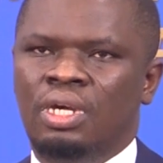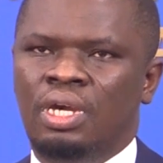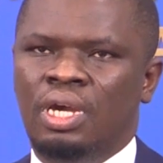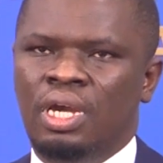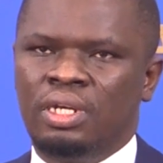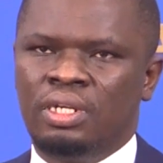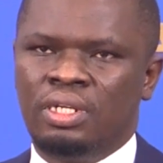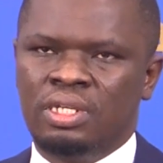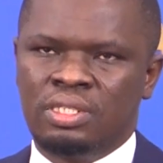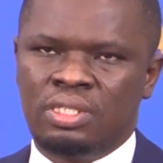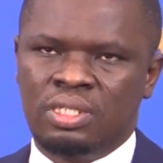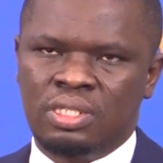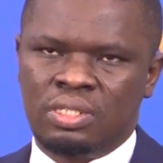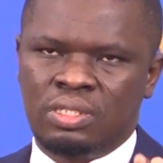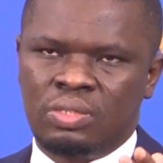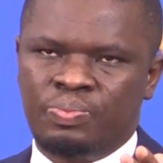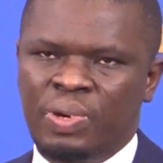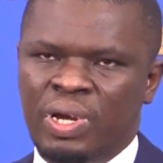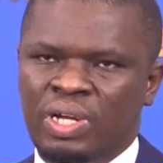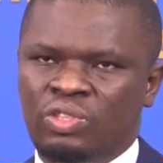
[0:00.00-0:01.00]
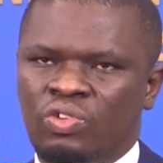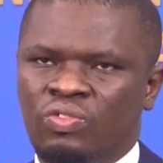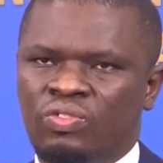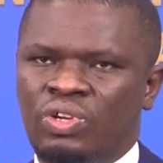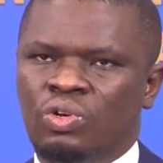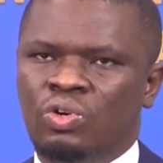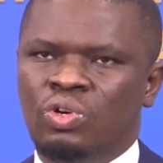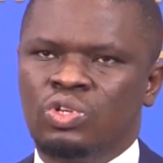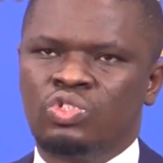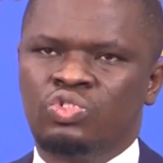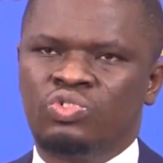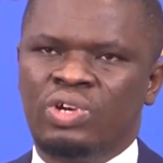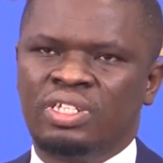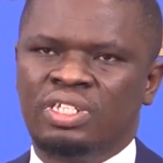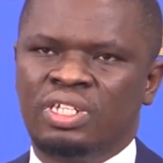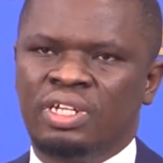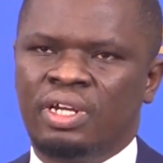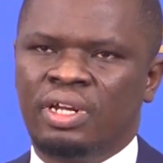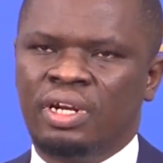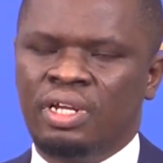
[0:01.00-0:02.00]
And this is part of the
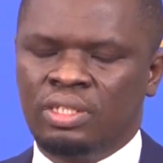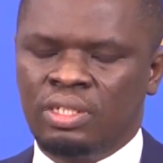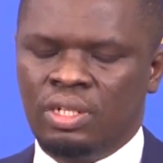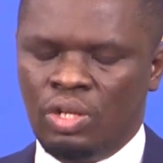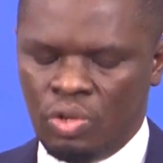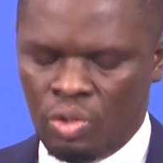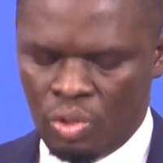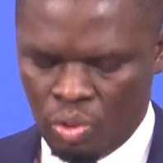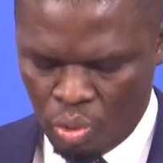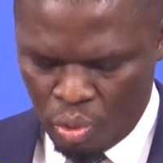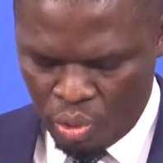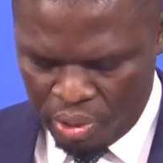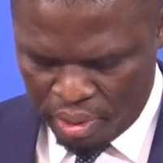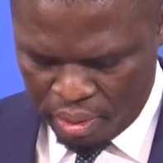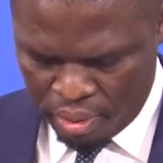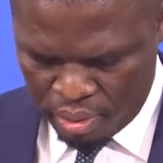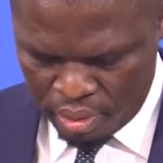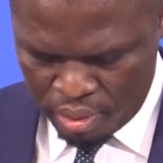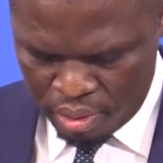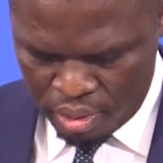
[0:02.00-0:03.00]
construction currently ongoing.